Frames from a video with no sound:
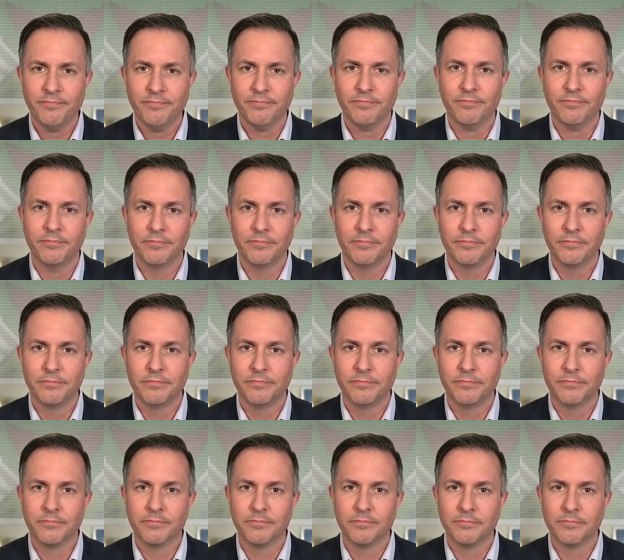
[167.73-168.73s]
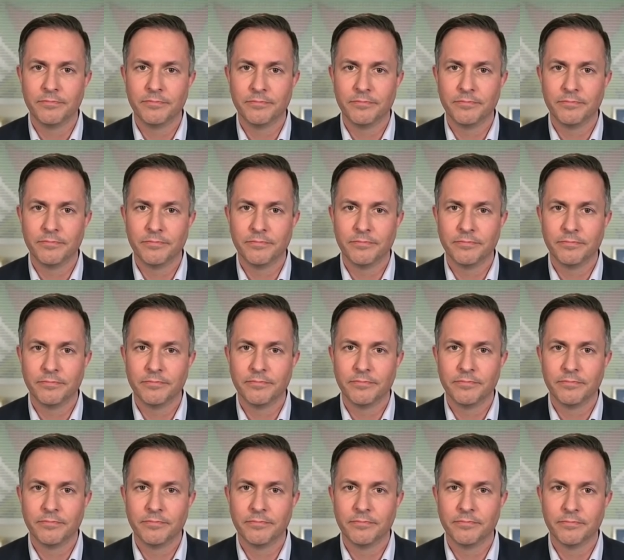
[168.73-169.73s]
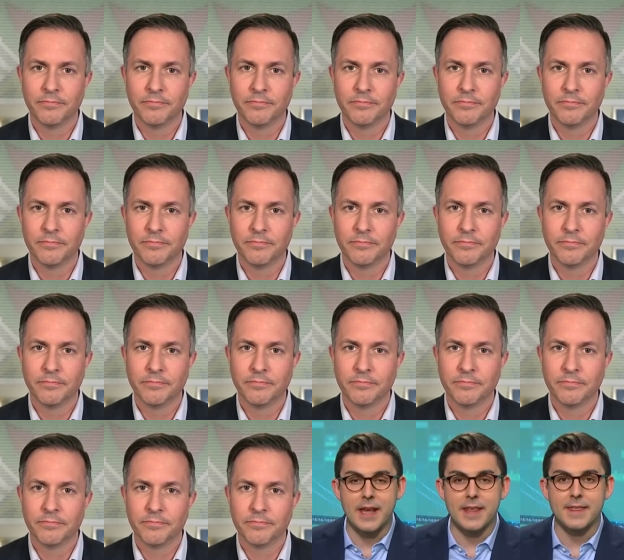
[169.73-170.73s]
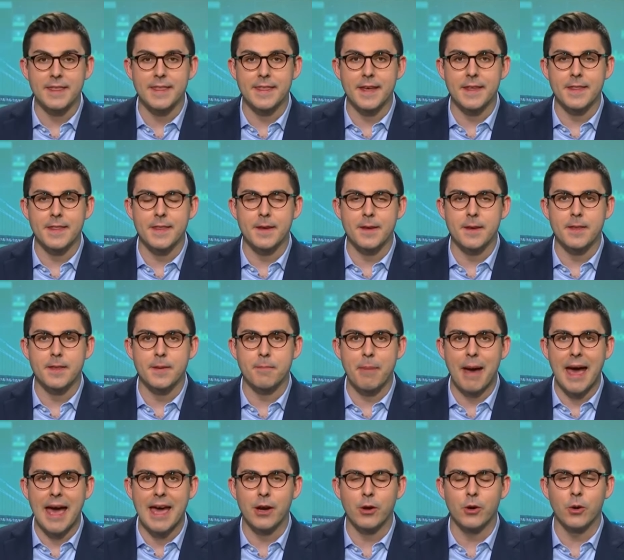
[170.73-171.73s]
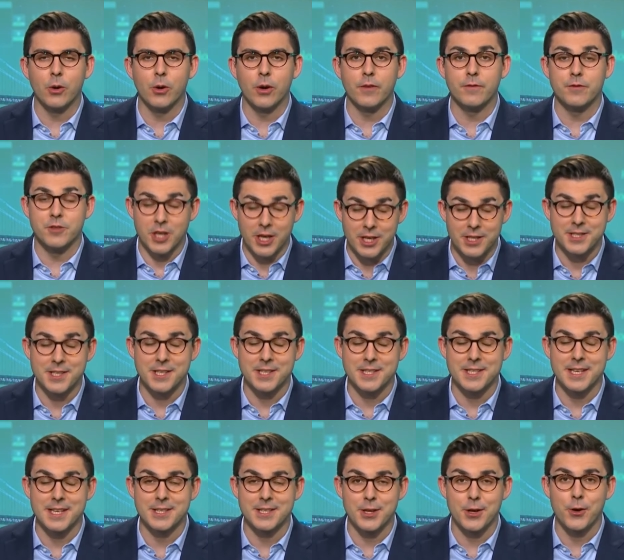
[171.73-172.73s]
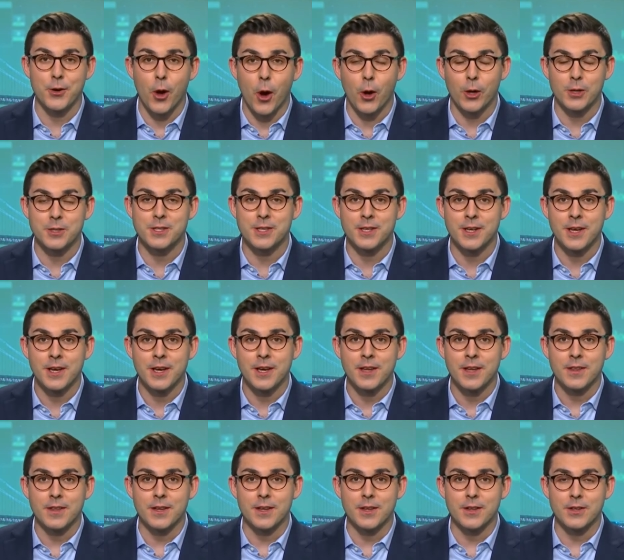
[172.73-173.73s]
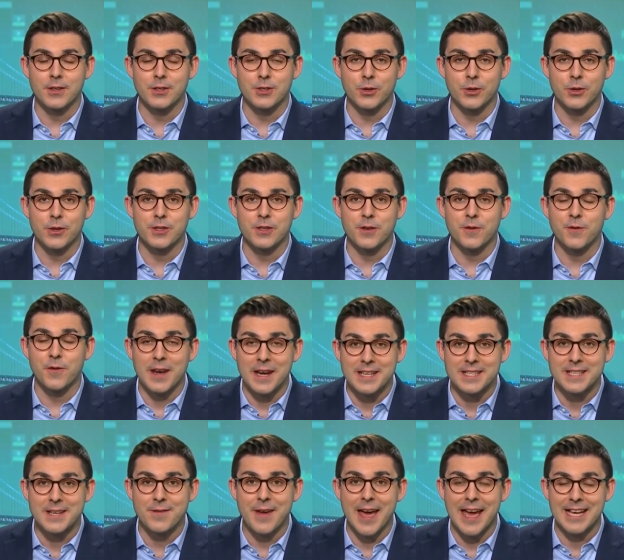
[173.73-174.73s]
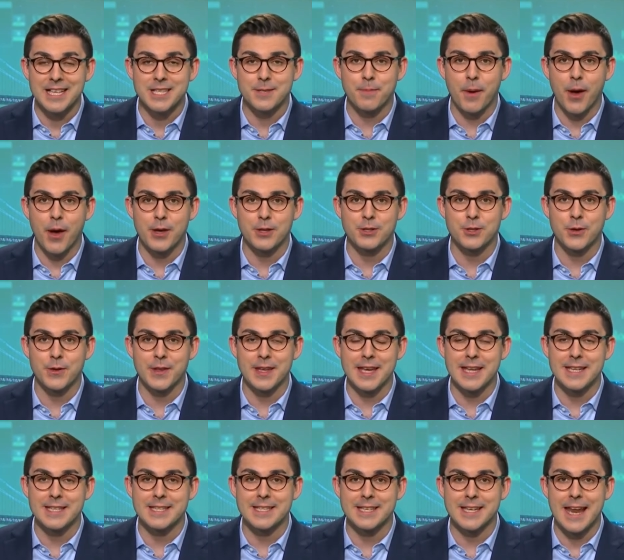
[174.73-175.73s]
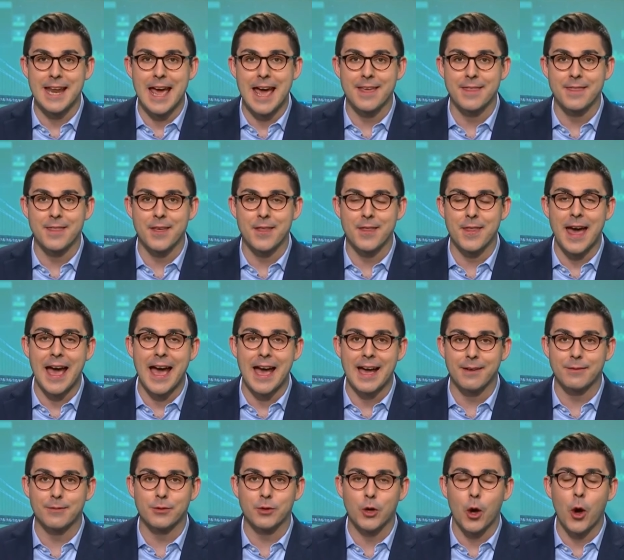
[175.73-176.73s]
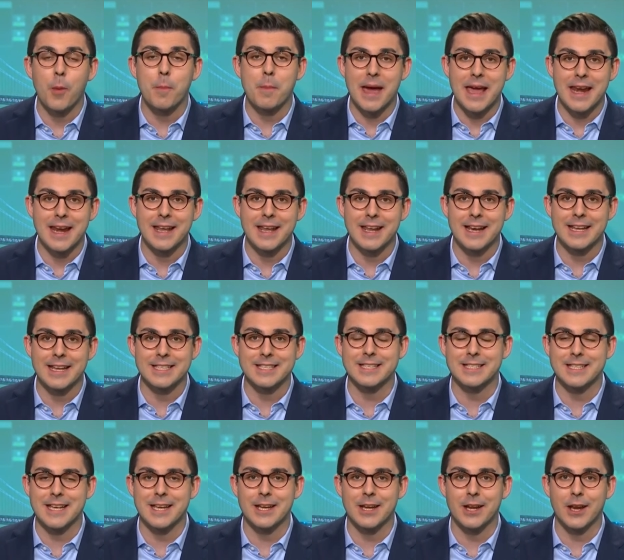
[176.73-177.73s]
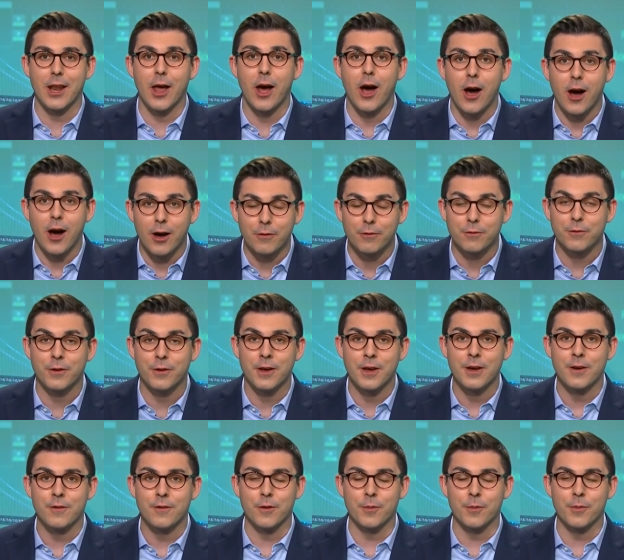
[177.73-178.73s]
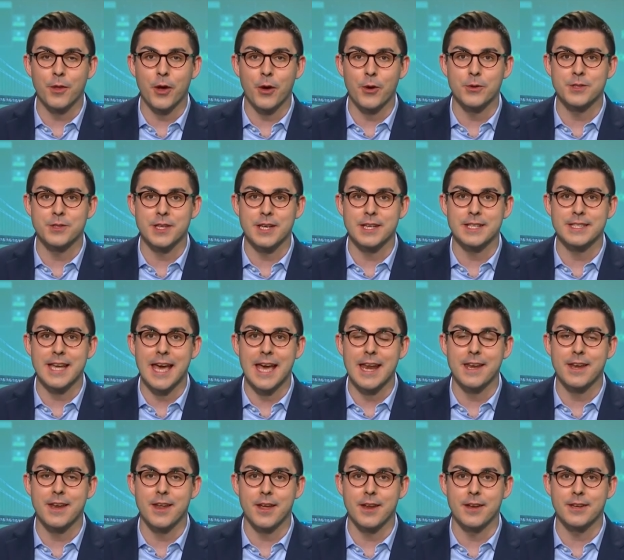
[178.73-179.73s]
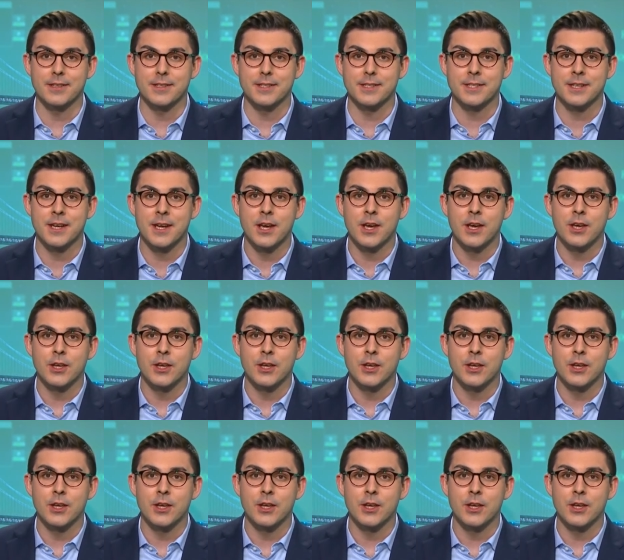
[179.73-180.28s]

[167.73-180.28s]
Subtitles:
I think one of the justices made the point that the panel of justices are not the sort of definitive experts on the internet, and that comment elicited a laugh from those in attendance.